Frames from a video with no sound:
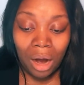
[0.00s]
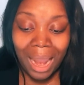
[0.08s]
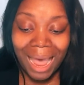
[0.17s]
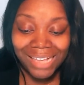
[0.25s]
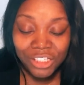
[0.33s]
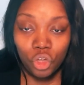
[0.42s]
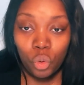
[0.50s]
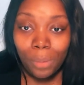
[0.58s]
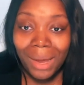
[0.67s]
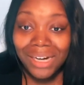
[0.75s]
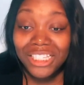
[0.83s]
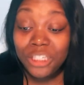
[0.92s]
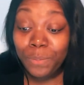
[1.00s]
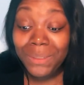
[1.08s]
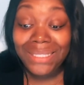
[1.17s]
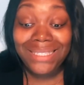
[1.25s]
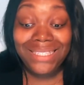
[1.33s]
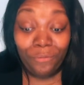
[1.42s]
are asking you about a
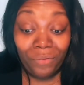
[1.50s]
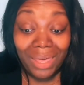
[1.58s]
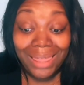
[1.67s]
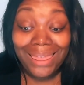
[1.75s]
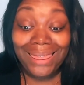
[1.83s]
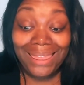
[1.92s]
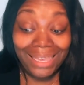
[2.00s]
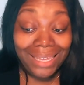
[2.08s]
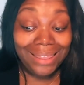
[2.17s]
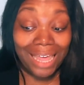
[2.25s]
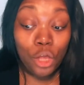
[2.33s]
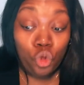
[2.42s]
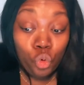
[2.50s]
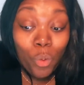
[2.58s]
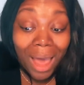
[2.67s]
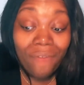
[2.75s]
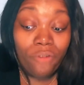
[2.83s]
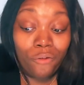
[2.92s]
specific thing that
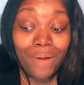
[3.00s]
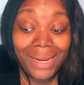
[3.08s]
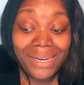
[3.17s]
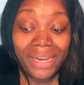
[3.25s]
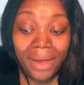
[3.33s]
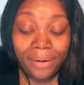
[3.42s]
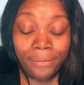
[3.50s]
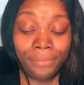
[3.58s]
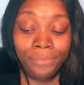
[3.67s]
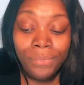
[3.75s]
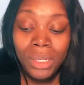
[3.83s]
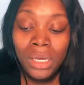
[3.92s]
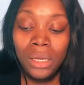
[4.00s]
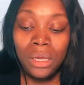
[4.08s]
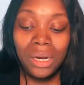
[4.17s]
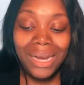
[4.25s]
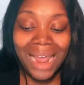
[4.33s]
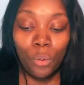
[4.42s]
you have already done.
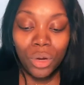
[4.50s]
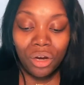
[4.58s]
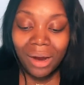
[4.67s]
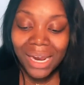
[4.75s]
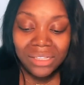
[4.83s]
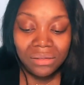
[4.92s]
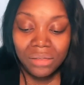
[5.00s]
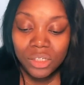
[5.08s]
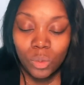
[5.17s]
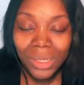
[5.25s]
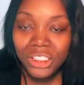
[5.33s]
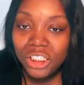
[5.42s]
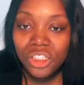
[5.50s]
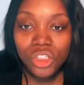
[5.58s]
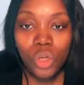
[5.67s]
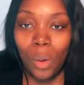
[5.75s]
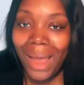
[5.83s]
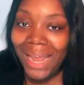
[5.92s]
Now, when you're answering this question,
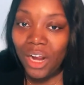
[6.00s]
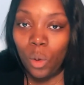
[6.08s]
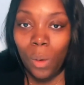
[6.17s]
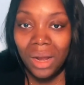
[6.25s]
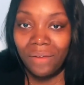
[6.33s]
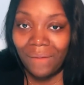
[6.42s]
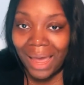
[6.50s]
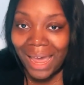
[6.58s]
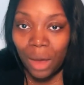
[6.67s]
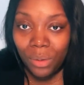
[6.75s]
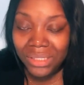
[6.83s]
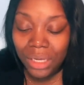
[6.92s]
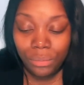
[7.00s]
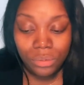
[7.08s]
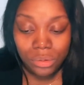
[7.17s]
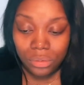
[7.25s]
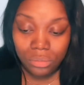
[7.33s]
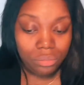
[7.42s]
just go ahead and quantify how it's
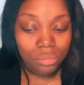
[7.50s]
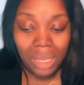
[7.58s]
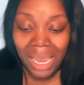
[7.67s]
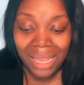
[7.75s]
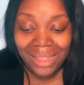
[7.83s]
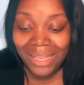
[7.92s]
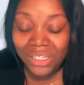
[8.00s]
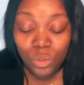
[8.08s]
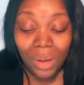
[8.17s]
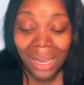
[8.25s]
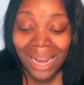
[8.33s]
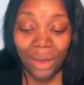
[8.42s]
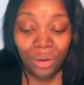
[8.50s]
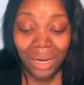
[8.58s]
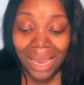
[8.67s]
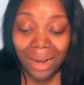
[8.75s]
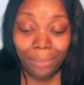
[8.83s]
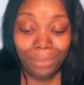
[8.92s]
helped you. And this will allow you
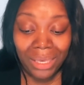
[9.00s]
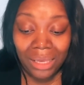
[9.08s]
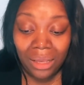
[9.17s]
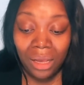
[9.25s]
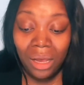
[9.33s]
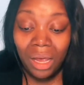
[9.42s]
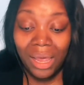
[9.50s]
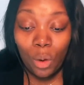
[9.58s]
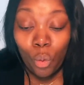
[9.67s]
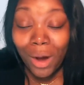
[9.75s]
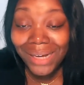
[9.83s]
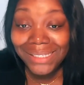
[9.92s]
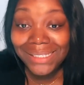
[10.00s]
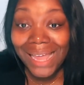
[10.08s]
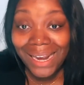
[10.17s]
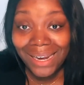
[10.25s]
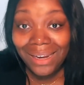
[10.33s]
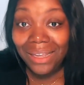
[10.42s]
to kind of meet or
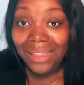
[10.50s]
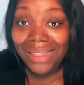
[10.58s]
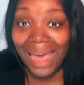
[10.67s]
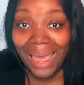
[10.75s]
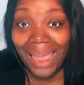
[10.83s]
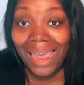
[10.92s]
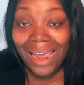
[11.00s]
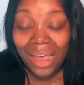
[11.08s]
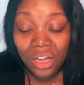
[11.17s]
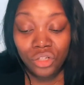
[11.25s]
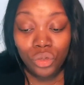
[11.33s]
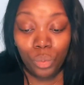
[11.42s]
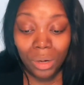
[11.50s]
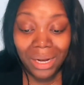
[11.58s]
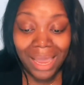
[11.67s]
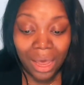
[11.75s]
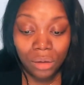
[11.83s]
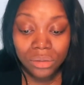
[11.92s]
extend that 800
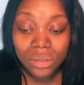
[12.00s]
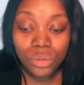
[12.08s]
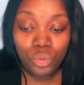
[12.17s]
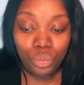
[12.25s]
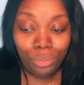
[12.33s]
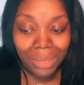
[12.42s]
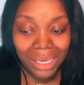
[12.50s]
word count to